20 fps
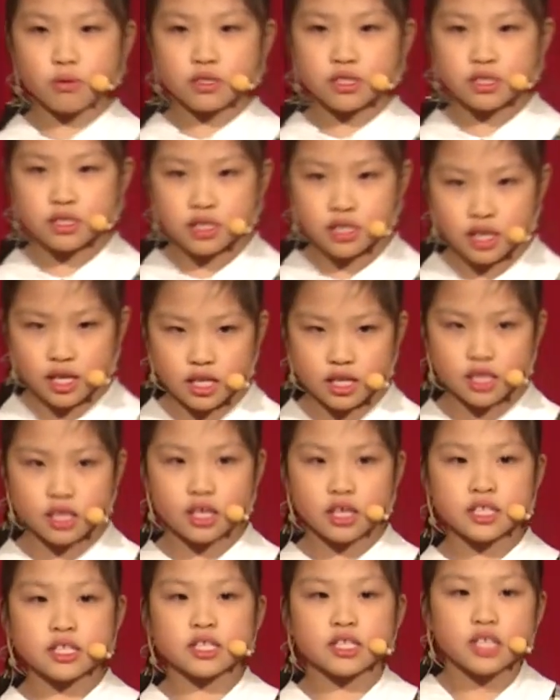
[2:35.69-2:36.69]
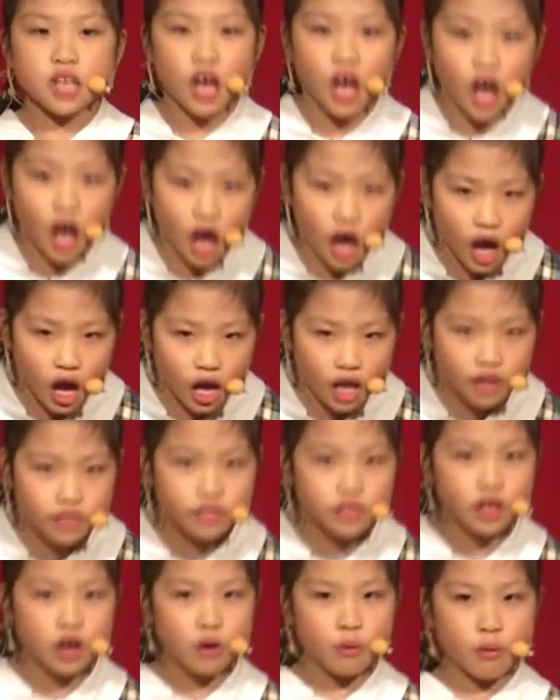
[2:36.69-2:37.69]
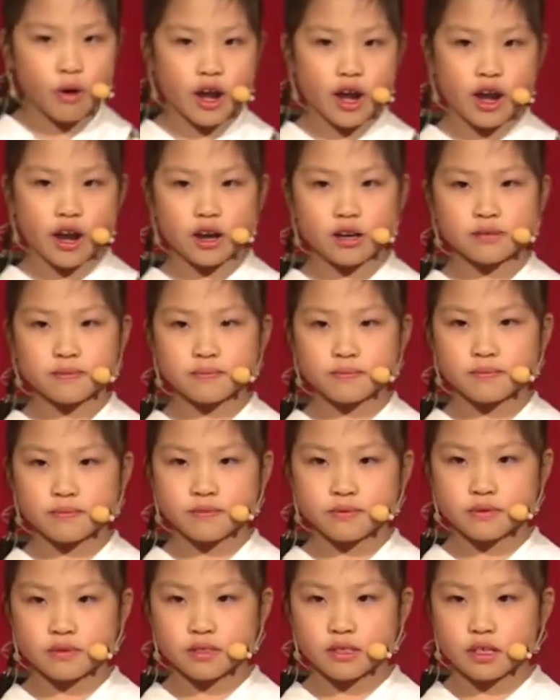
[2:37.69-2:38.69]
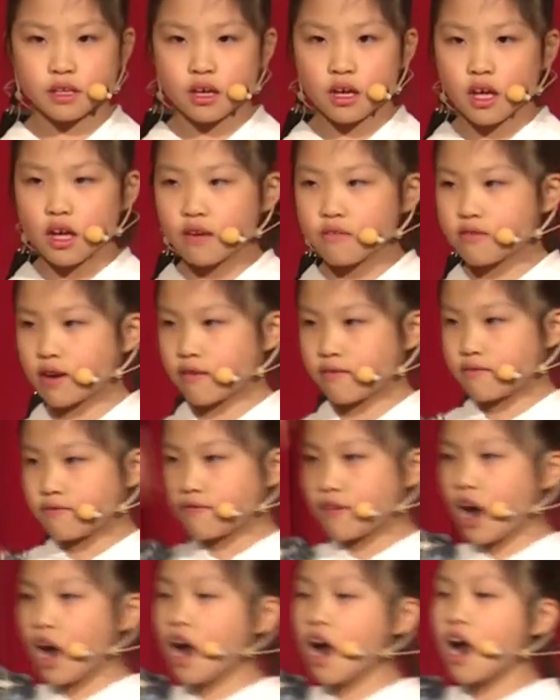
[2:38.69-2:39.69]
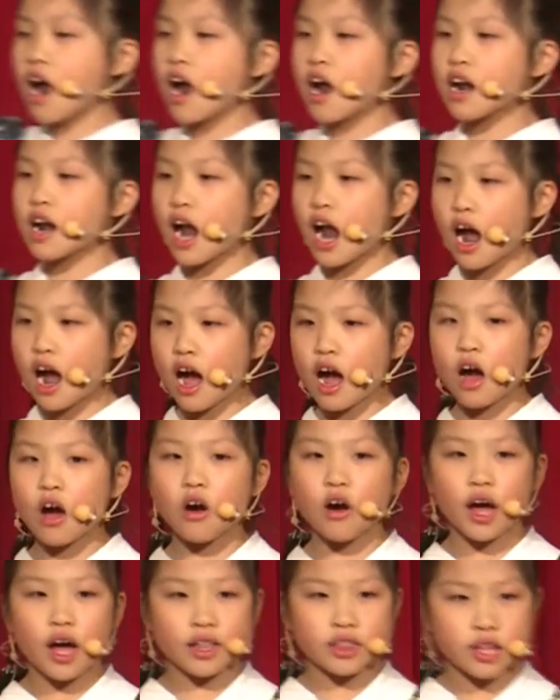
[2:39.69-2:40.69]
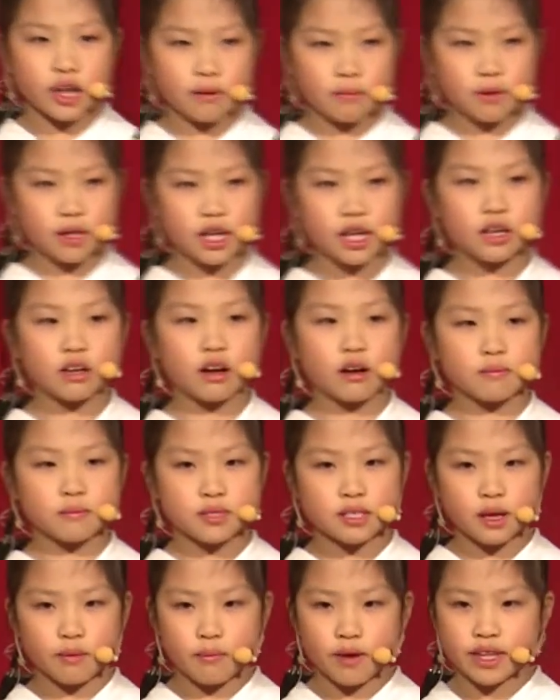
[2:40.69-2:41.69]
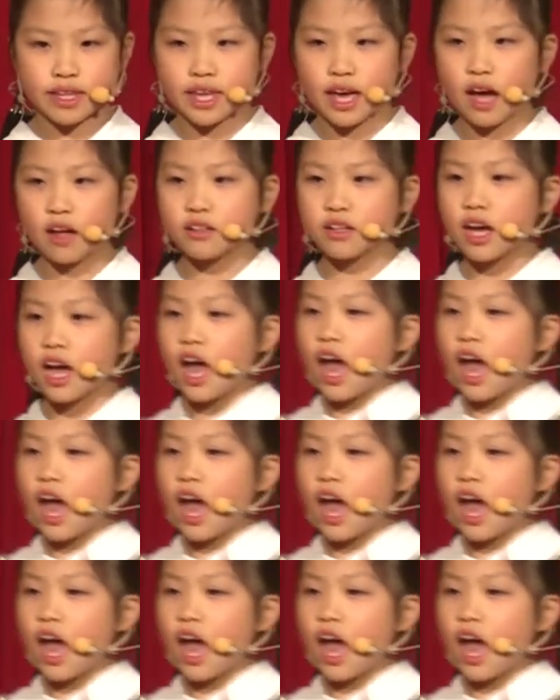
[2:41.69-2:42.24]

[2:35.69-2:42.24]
was in his underwear. From far out on the playground, someone yelled,